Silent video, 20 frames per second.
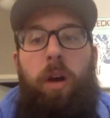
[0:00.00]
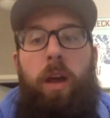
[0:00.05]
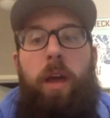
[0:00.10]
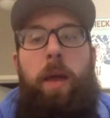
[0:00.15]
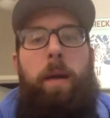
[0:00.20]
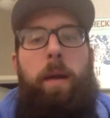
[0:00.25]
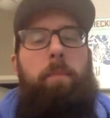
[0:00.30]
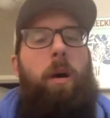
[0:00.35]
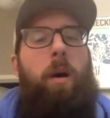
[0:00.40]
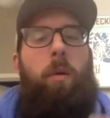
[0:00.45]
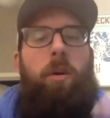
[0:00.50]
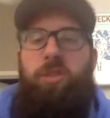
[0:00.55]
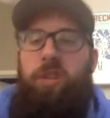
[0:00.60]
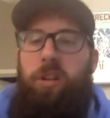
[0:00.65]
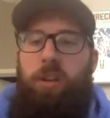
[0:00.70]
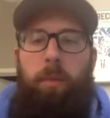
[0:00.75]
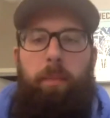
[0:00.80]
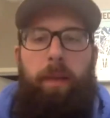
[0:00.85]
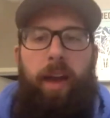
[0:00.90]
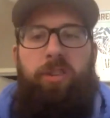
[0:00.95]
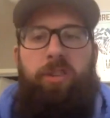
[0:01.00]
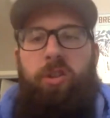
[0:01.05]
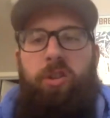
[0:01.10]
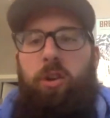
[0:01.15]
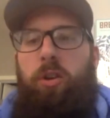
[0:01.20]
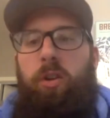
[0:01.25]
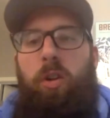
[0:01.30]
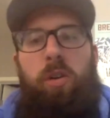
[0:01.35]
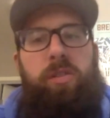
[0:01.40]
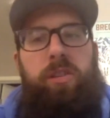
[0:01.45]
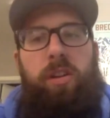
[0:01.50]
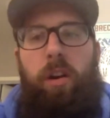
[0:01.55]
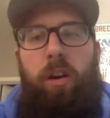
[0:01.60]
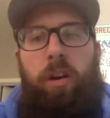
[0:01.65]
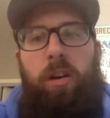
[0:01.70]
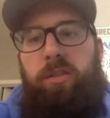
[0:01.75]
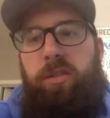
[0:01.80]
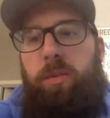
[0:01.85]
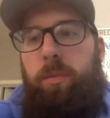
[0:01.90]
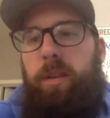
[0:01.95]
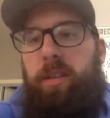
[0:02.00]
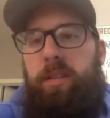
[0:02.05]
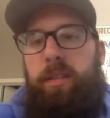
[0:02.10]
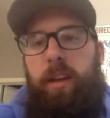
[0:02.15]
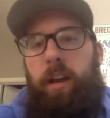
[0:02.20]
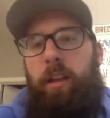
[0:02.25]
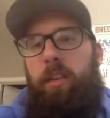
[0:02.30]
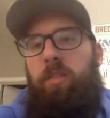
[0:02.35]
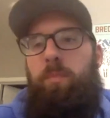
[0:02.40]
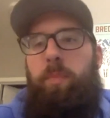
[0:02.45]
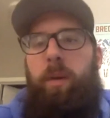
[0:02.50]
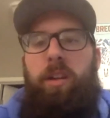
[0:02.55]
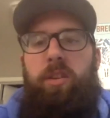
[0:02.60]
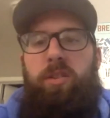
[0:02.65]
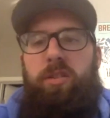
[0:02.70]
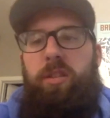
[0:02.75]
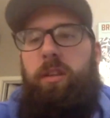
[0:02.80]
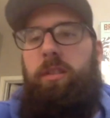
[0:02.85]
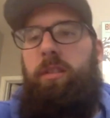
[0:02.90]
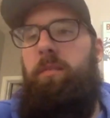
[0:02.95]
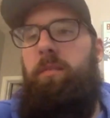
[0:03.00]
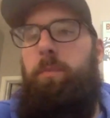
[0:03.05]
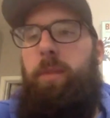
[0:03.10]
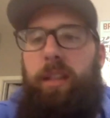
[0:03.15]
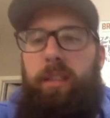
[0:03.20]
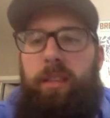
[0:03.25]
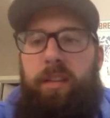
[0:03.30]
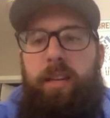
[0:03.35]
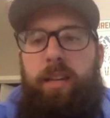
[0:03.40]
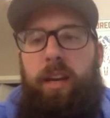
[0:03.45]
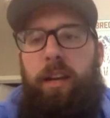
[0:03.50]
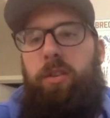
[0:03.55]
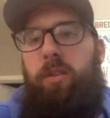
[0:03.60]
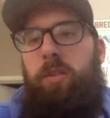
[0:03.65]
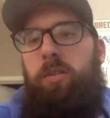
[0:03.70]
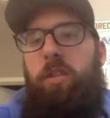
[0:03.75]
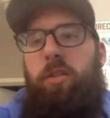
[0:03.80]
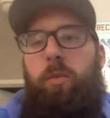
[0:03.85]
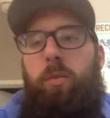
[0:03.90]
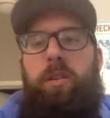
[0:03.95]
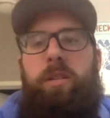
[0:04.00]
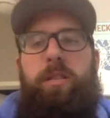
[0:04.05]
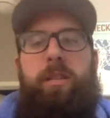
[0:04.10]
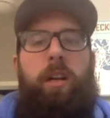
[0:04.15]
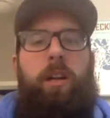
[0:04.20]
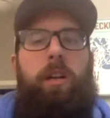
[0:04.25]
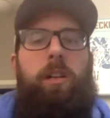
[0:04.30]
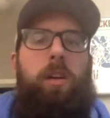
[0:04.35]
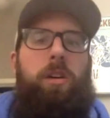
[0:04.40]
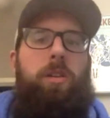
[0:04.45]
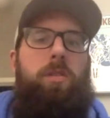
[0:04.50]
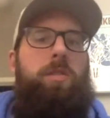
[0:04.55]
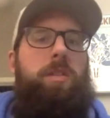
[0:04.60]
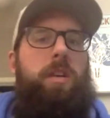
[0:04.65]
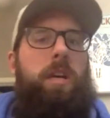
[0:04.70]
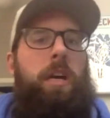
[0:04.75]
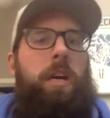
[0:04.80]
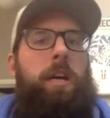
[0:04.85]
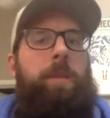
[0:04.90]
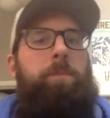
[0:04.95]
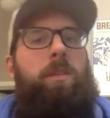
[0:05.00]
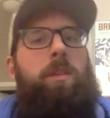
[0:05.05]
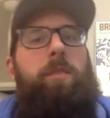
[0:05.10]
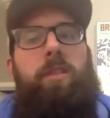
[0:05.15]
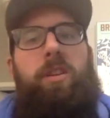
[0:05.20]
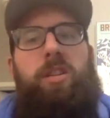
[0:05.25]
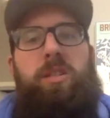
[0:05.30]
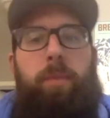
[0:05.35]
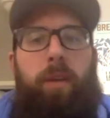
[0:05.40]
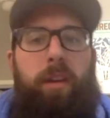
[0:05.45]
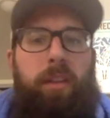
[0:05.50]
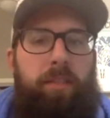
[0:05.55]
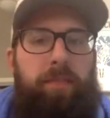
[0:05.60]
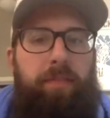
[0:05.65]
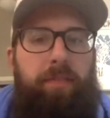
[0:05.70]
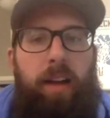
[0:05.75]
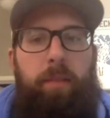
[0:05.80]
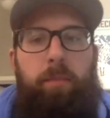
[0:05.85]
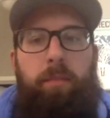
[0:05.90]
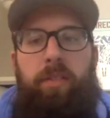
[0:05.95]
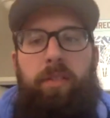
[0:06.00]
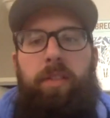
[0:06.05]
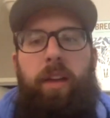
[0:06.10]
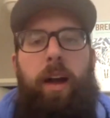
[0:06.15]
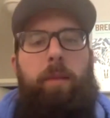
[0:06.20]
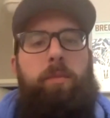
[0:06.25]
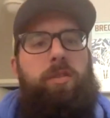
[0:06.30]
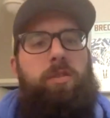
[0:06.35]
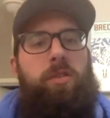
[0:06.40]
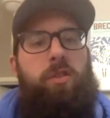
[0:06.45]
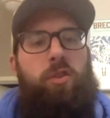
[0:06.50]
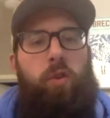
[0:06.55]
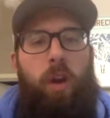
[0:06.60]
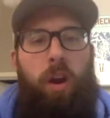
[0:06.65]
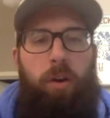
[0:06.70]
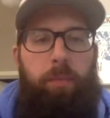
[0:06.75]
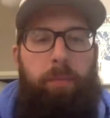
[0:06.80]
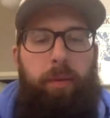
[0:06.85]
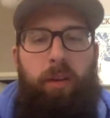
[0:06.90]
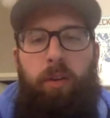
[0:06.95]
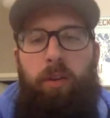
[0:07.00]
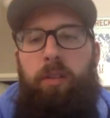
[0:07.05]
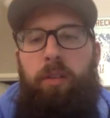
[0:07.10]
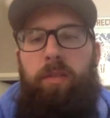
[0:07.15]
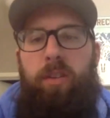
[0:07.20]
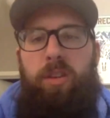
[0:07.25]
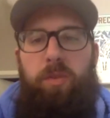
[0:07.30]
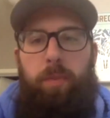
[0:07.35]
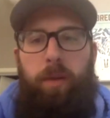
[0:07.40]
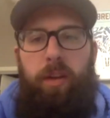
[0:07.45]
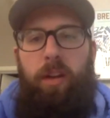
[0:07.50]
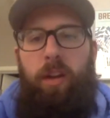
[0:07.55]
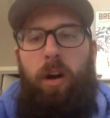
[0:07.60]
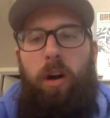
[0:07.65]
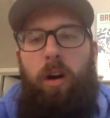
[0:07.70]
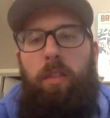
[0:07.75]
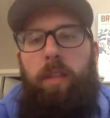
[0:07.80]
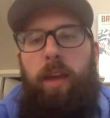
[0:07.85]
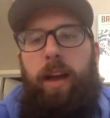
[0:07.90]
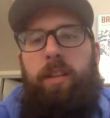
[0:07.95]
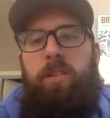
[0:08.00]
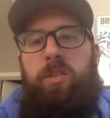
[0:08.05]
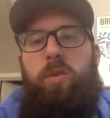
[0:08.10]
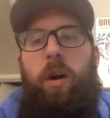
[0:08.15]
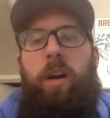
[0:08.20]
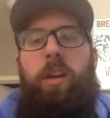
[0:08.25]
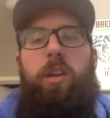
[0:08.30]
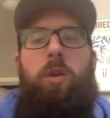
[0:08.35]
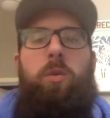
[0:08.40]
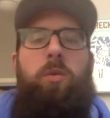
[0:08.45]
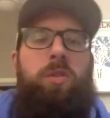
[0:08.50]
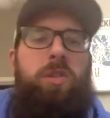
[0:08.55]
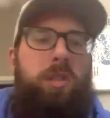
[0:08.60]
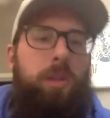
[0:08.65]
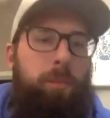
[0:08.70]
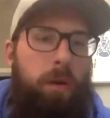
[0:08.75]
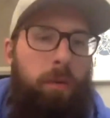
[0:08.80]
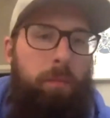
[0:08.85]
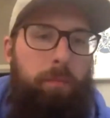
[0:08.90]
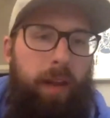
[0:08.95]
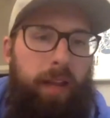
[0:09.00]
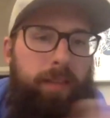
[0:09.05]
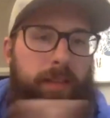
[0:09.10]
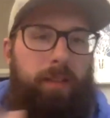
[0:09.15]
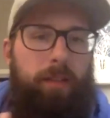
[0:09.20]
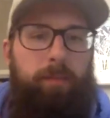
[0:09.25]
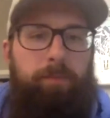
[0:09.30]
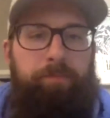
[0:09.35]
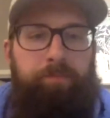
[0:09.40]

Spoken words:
I want you to imagine you're closing on an ultimate set. You pitched it. They picked the set during the 3-set close. You've explained the 5-month option, the trial period. You've explained all that. So I use the momentum